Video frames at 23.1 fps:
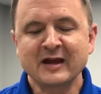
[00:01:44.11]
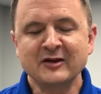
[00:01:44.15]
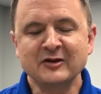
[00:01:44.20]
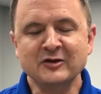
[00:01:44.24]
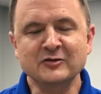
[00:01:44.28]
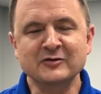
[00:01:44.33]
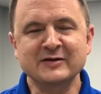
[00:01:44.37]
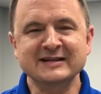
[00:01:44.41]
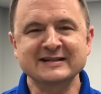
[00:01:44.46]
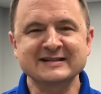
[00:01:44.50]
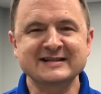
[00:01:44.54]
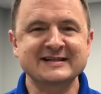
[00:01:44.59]

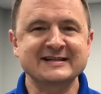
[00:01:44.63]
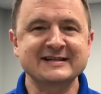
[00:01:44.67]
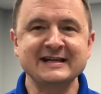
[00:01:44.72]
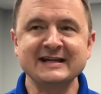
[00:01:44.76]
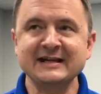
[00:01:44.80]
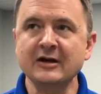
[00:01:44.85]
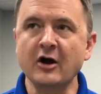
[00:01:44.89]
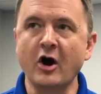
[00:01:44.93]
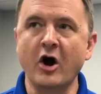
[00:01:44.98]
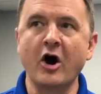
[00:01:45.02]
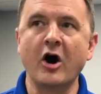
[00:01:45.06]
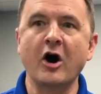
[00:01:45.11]
you can
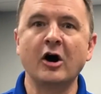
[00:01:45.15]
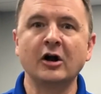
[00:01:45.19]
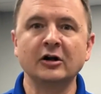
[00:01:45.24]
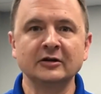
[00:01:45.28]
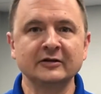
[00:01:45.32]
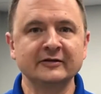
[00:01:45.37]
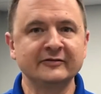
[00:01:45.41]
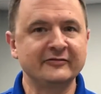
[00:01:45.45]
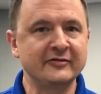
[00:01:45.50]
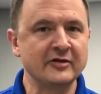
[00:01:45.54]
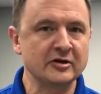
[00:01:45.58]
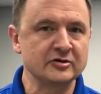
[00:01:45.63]
see all
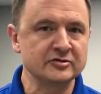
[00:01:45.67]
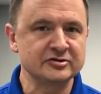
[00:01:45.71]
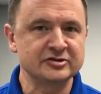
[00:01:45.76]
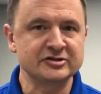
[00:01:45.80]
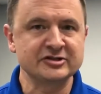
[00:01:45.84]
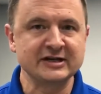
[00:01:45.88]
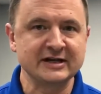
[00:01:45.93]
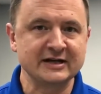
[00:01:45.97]
of those